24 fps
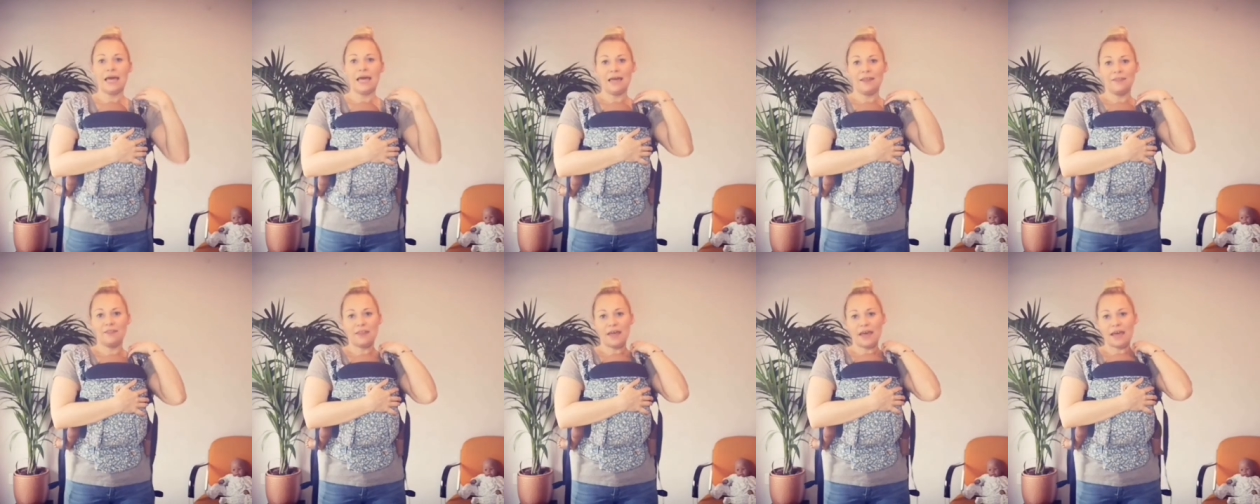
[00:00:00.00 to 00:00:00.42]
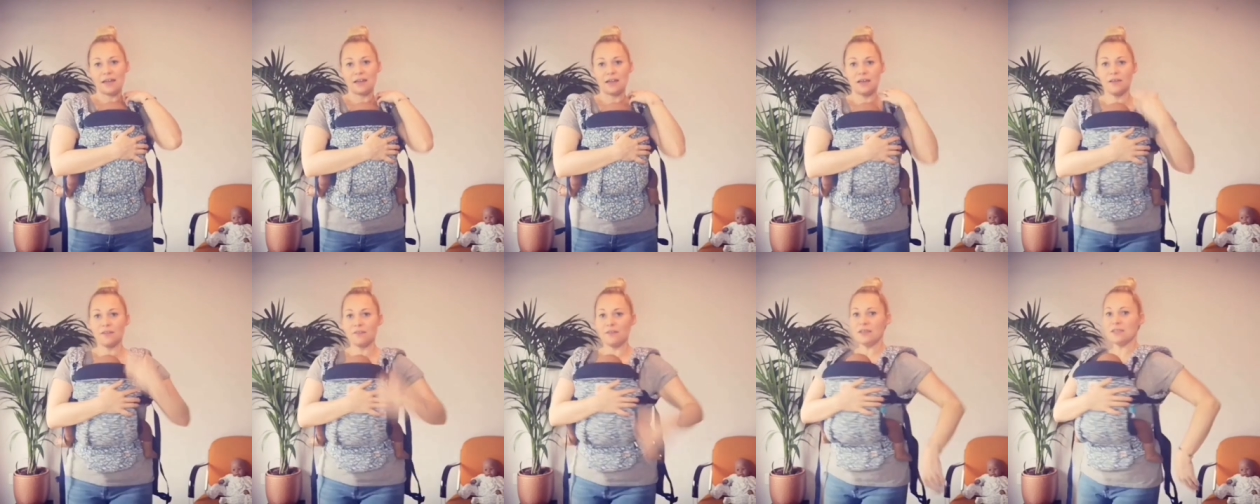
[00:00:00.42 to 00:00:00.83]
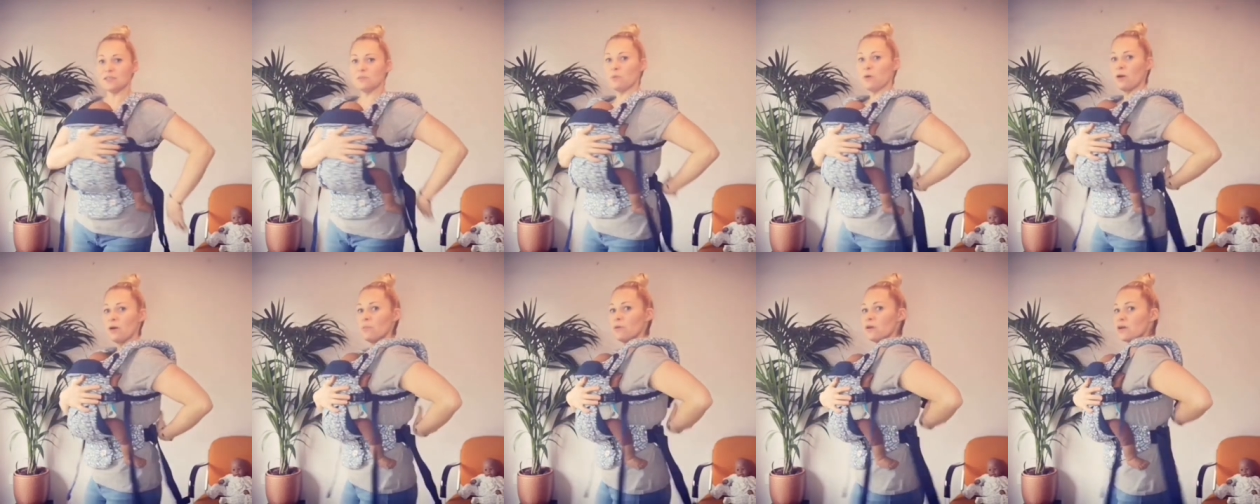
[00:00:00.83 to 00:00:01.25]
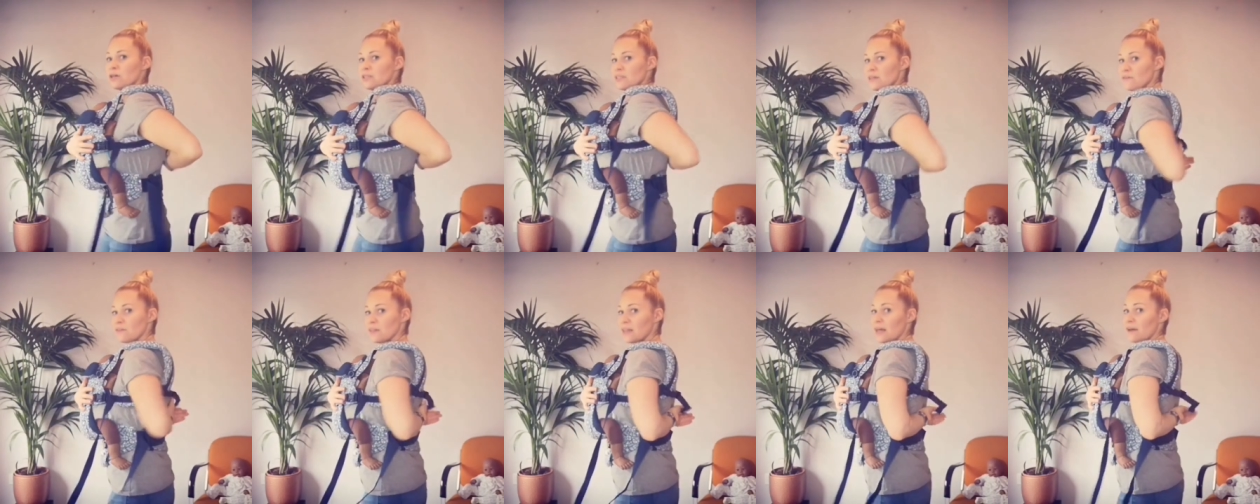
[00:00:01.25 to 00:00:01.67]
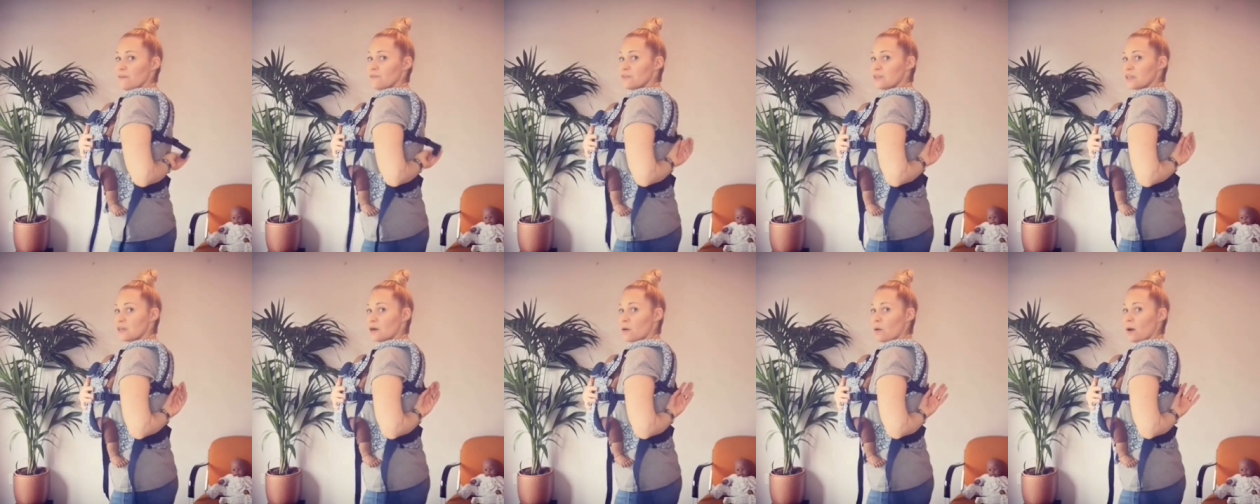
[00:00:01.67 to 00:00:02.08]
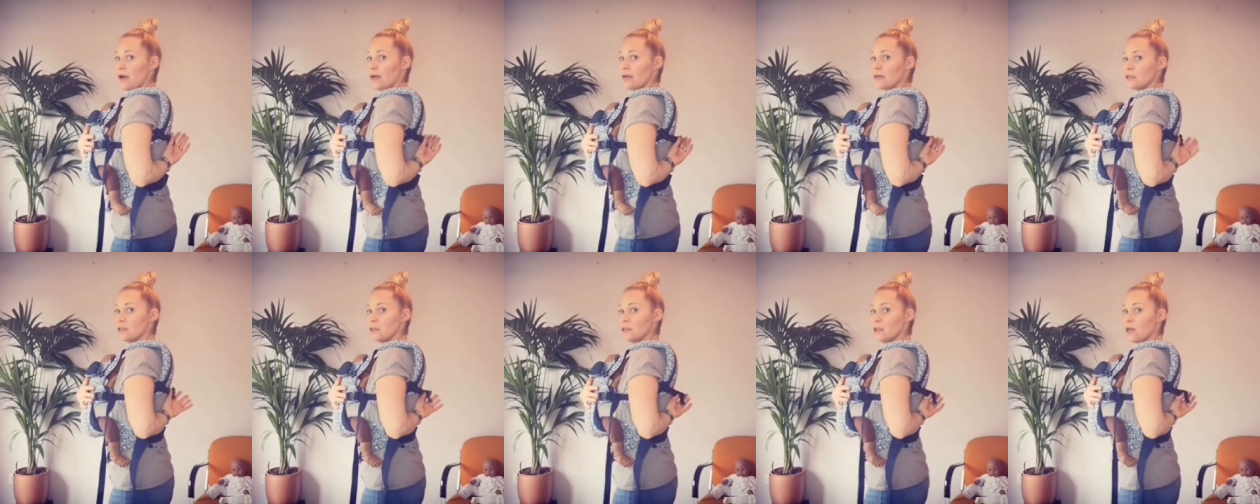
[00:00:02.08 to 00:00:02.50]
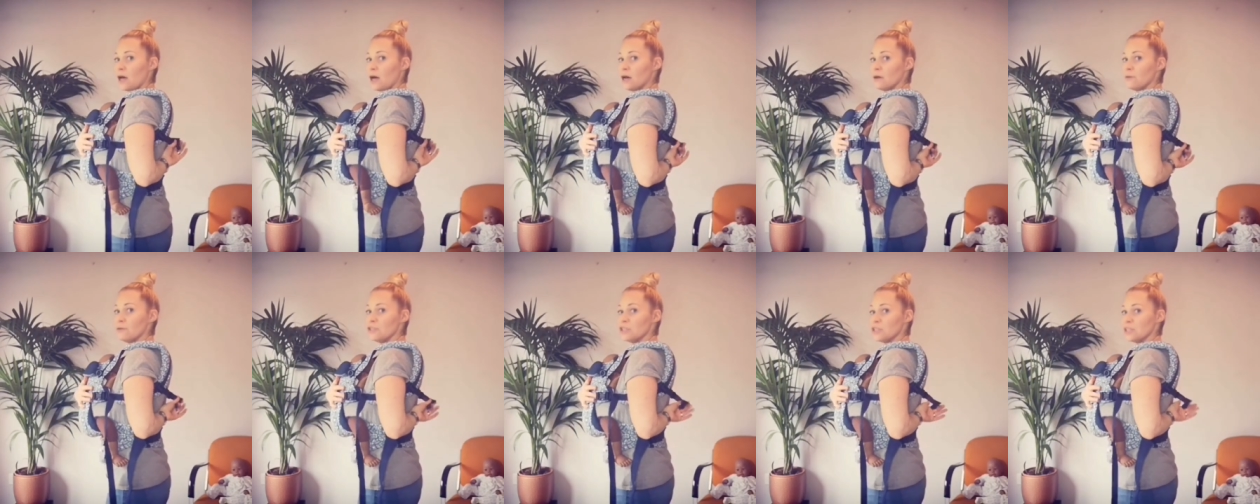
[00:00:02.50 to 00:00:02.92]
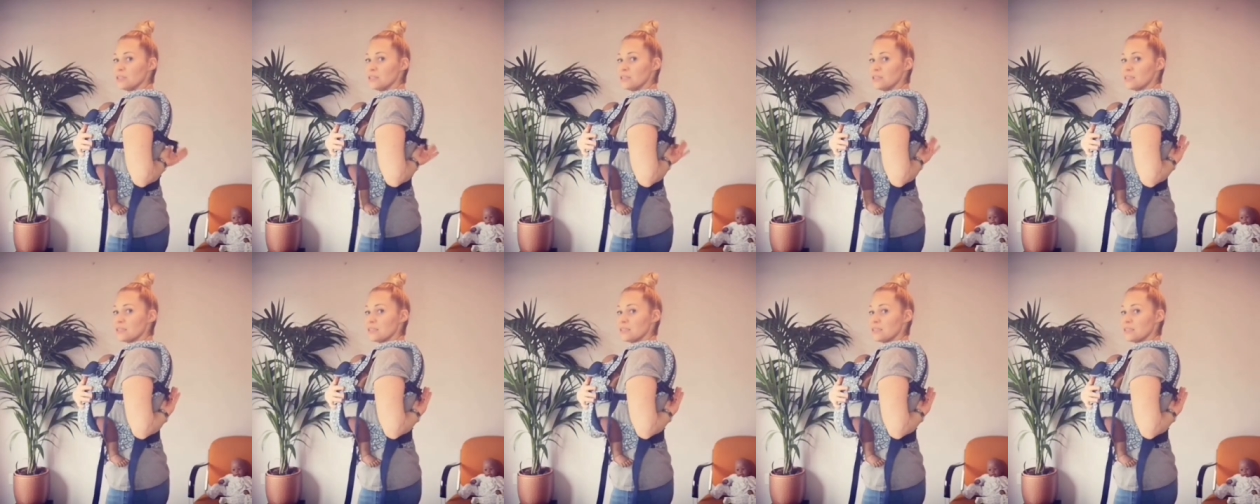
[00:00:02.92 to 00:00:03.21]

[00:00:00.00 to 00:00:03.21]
And then at this point, because I've left it quite low, as you can